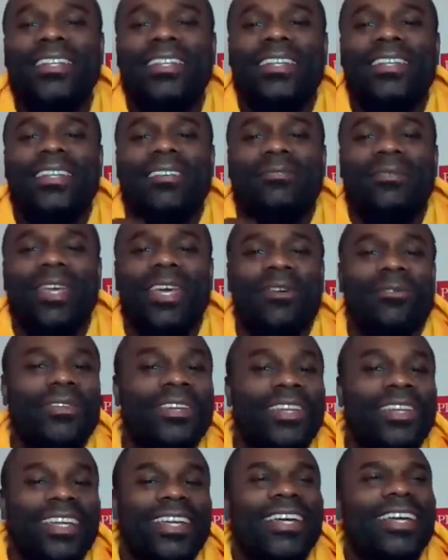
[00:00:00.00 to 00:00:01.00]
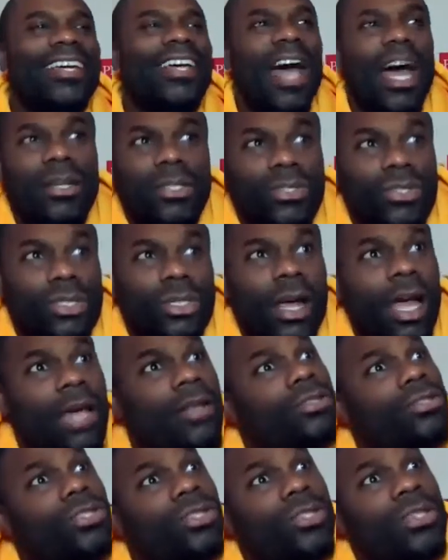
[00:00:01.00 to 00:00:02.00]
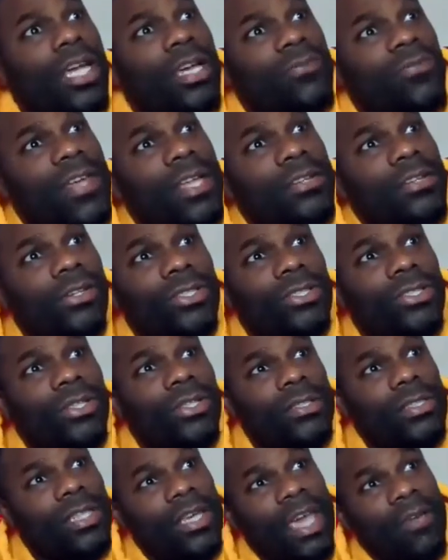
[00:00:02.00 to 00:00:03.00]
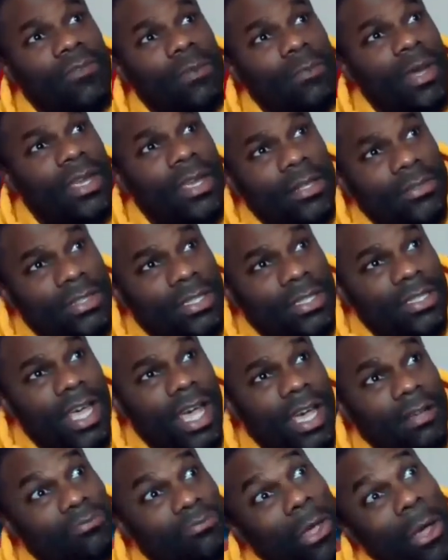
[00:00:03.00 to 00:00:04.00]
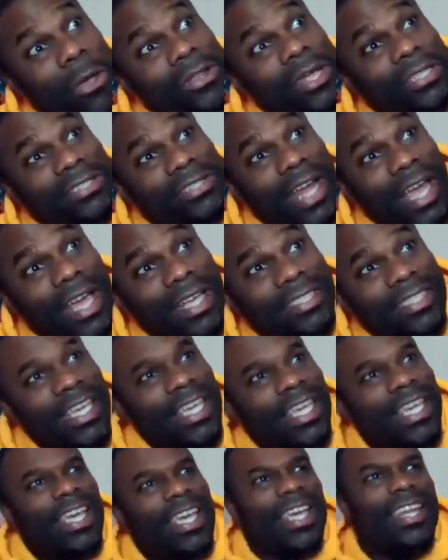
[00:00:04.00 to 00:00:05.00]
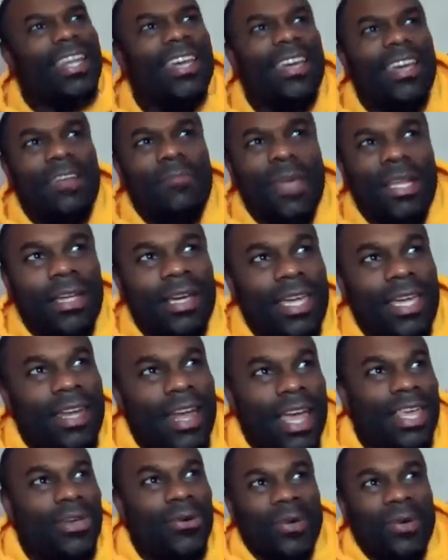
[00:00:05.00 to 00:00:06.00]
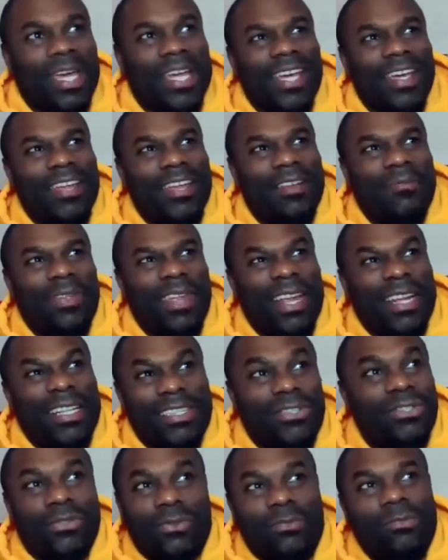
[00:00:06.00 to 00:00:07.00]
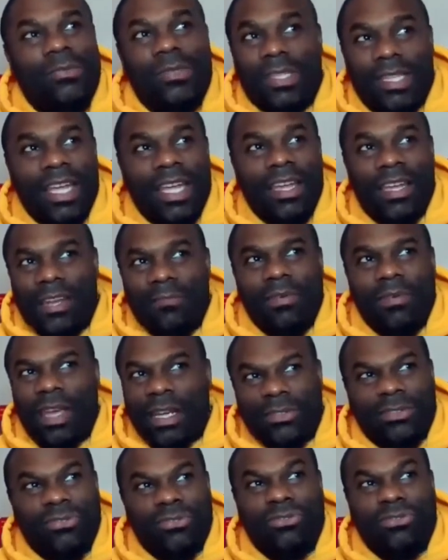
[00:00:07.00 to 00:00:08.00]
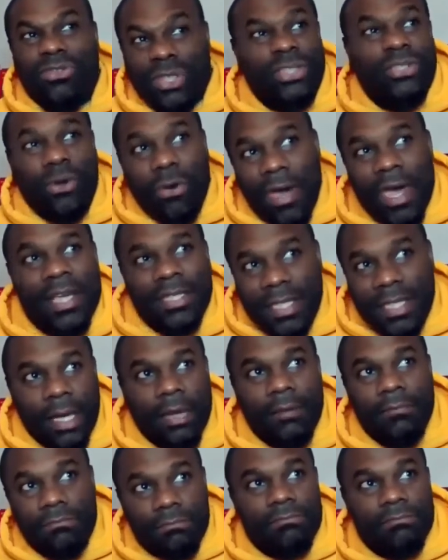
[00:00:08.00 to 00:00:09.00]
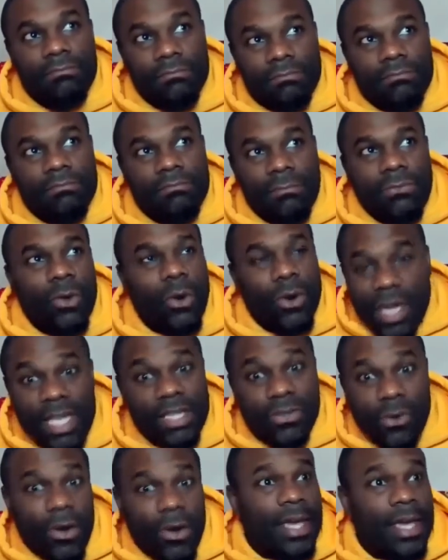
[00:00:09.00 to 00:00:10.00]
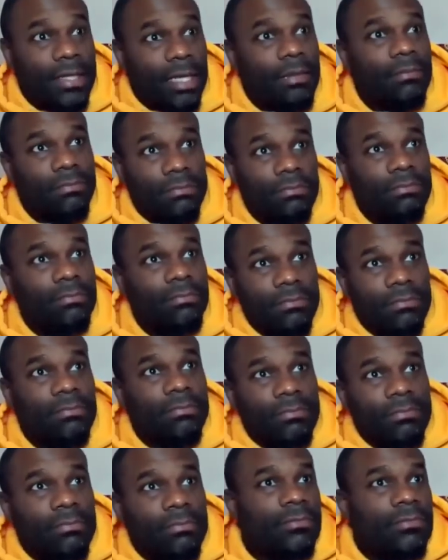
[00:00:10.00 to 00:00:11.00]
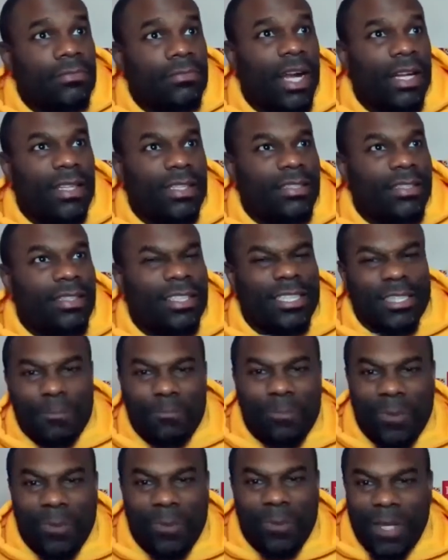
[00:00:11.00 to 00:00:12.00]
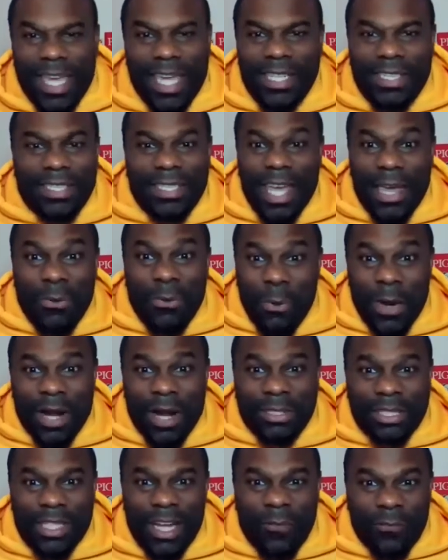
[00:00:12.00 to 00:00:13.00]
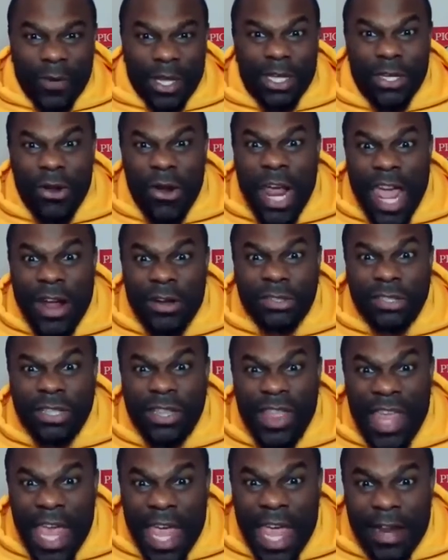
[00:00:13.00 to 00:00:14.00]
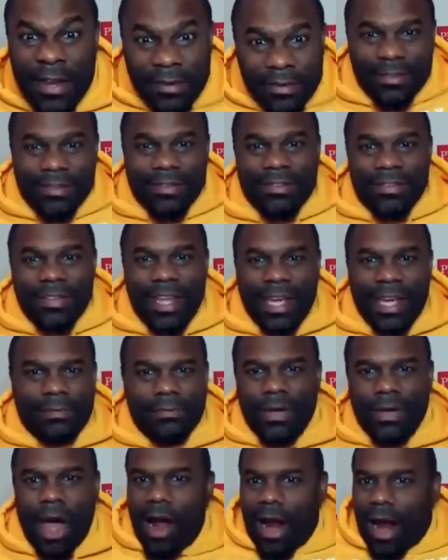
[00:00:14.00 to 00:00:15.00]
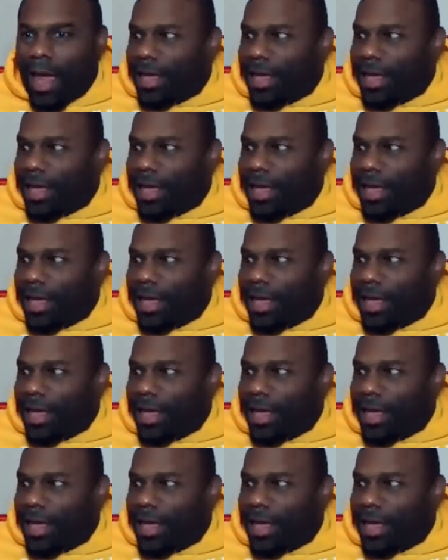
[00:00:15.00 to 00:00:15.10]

Be like, how does your neck fit in your shirts? Like everybody else's neck? Oh, that's nice. And they're gonna be looking at you, and they're gonna be like, she's crazy, or he's crazy, right? Because kids say weird stuff like your hair's thin. Like, all right.